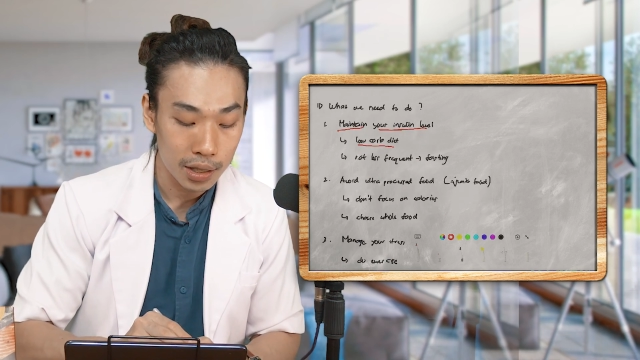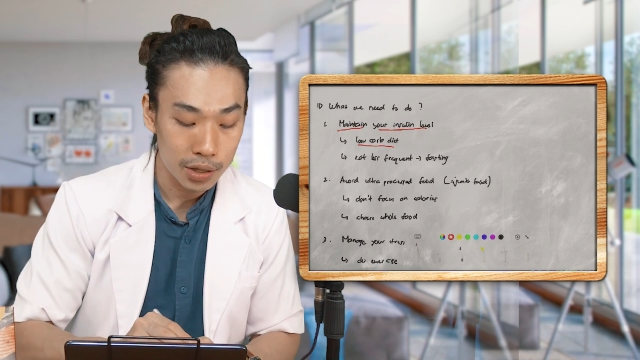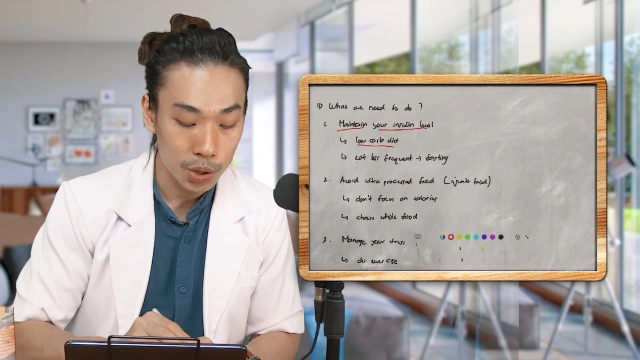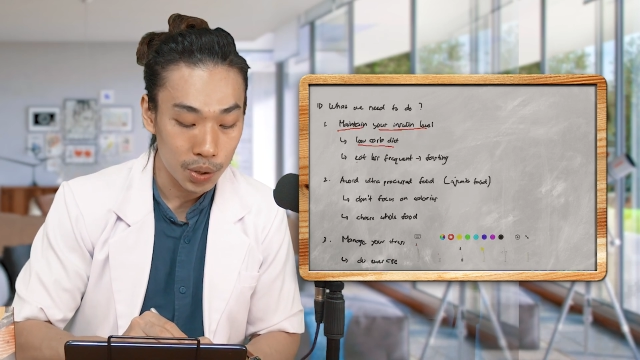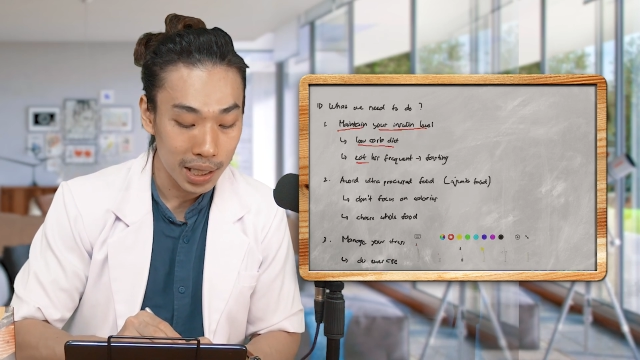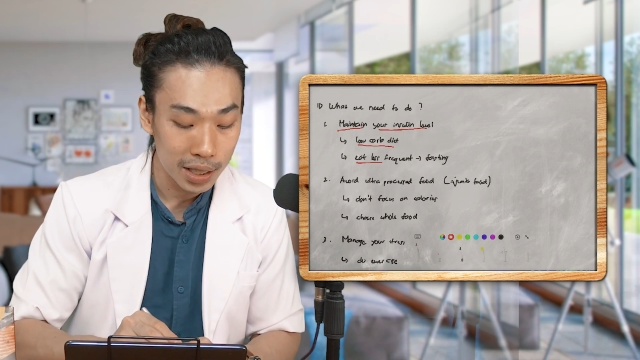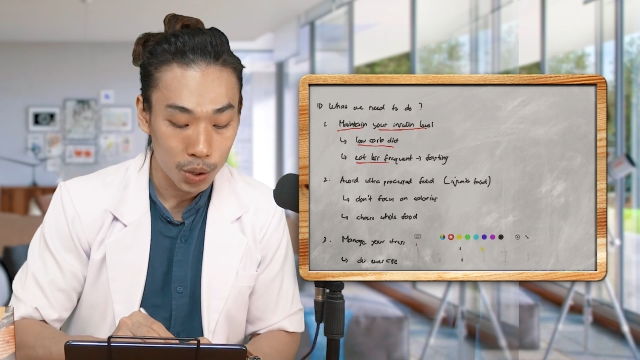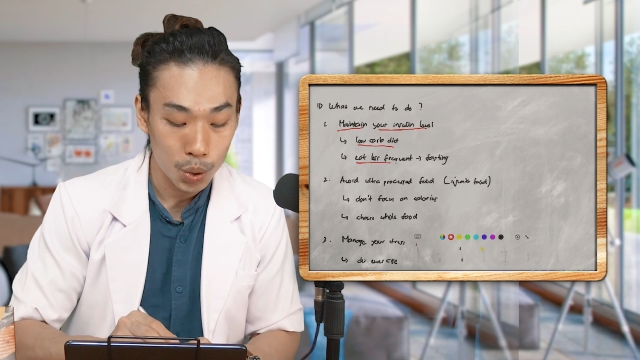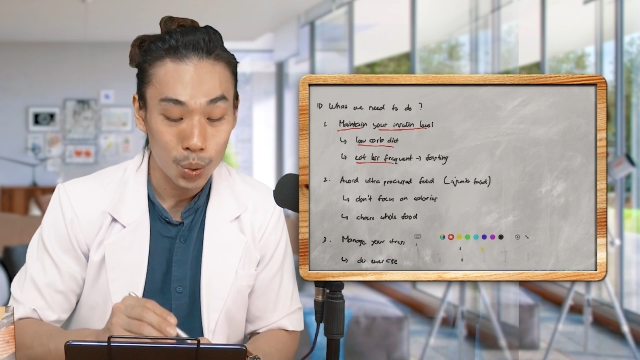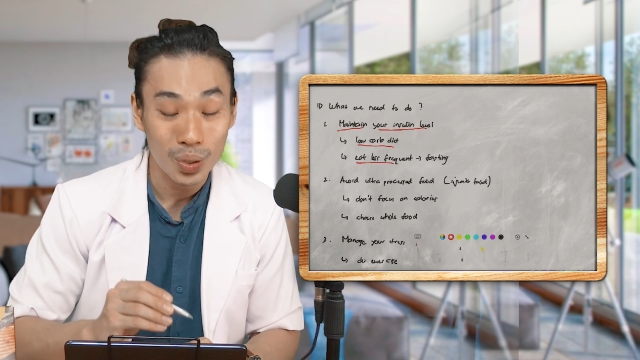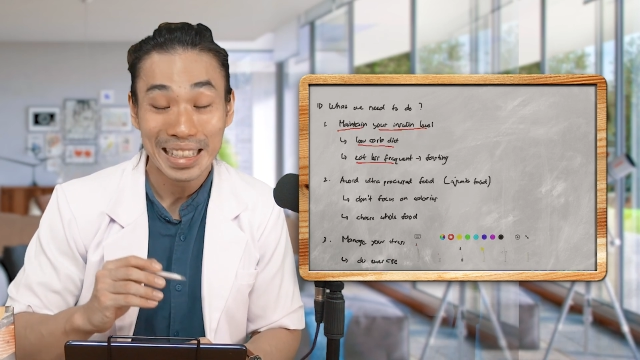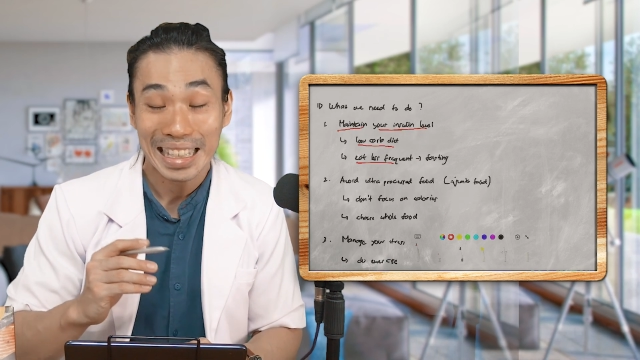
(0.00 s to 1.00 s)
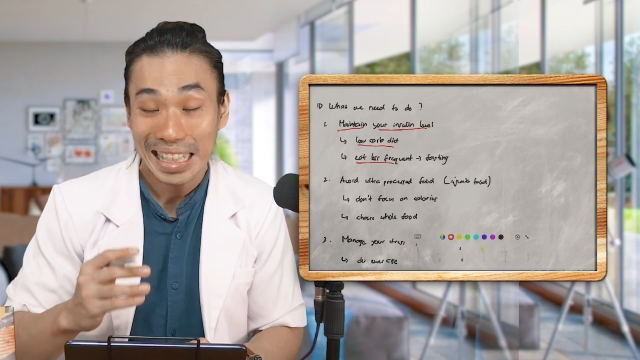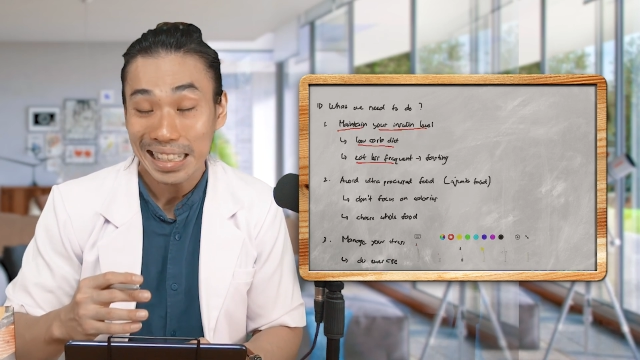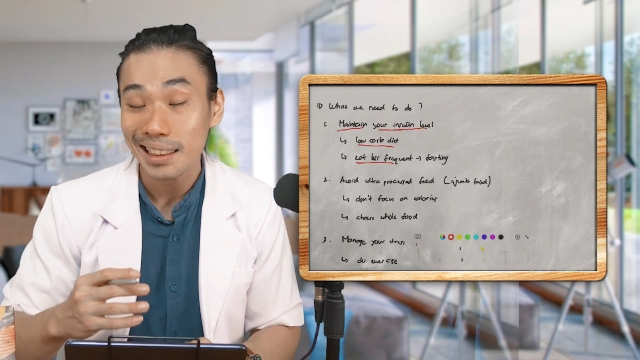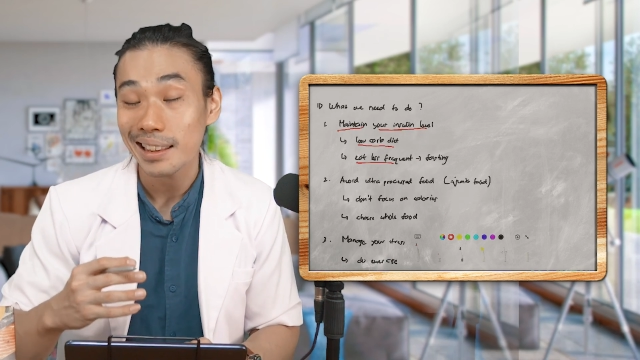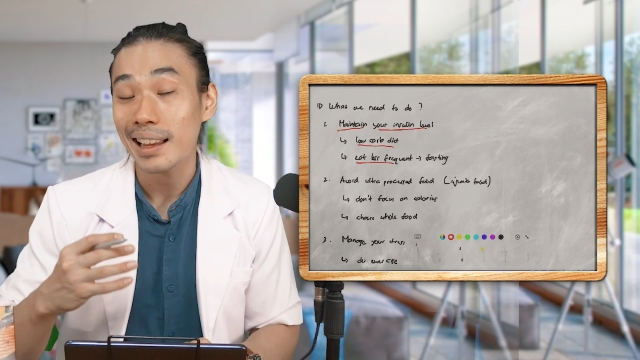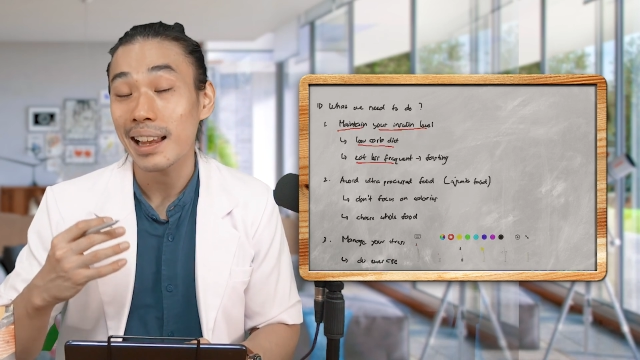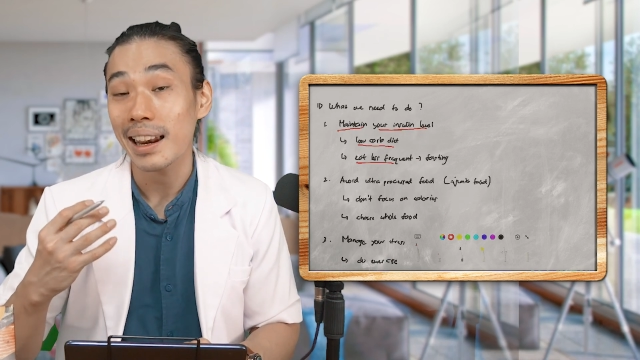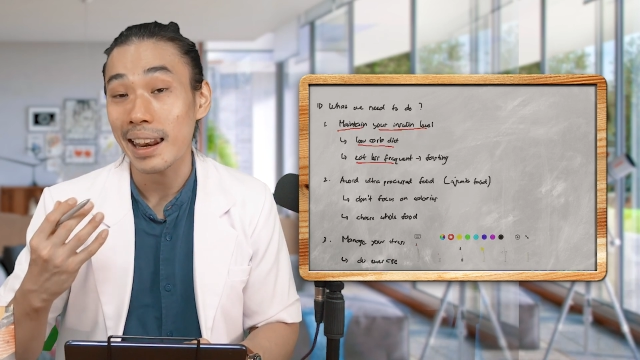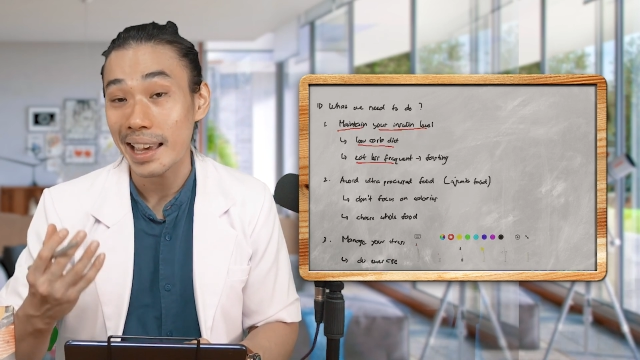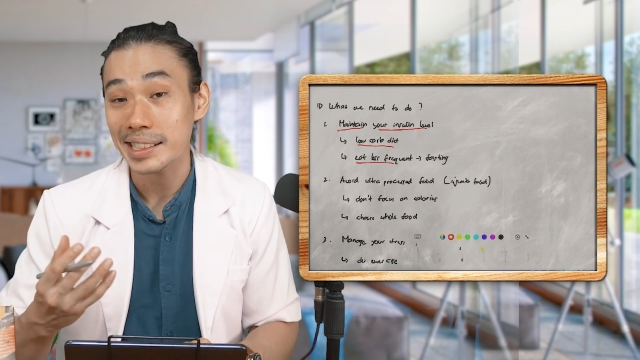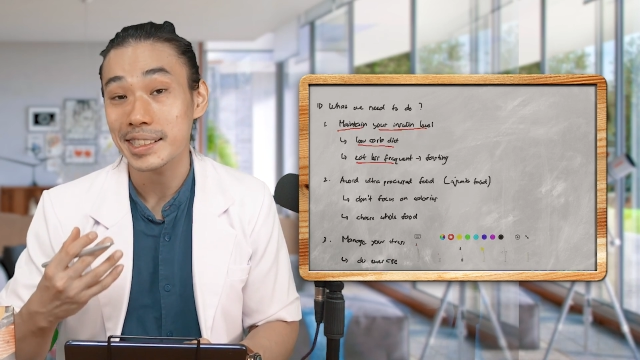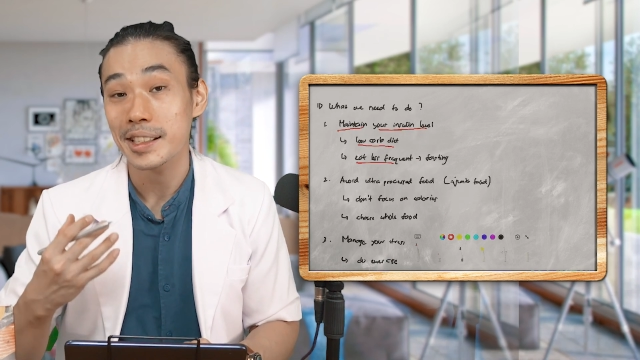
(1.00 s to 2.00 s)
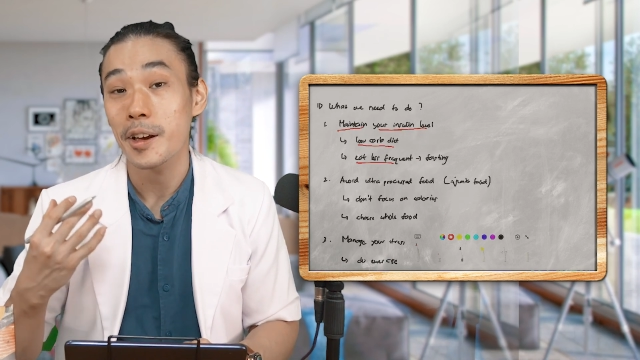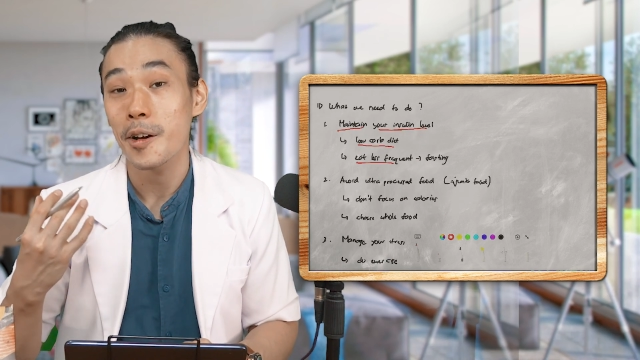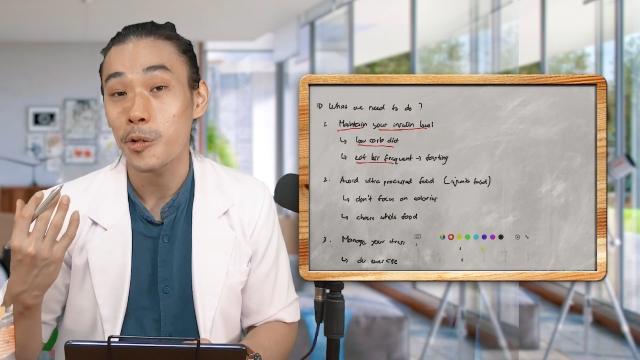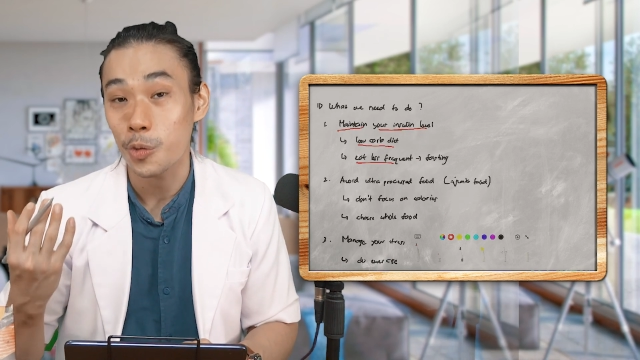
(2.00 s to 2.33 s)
you need to eat less